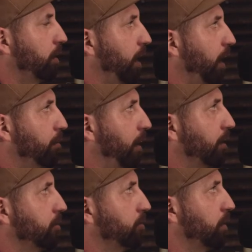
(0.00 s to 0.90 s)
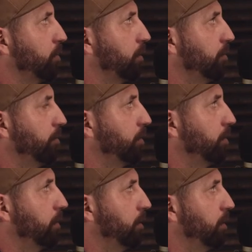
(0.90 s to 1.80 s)
You're kind of mastering a wolf.
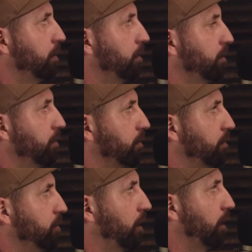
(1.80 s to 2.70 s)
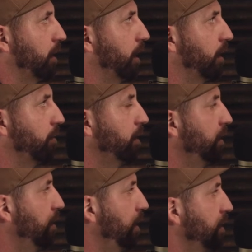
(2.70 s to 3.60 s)
Well, have you drawn a coyote
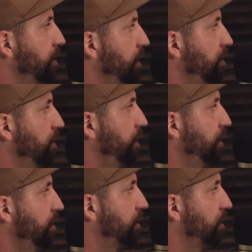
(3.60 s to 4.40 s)
in the last like two years?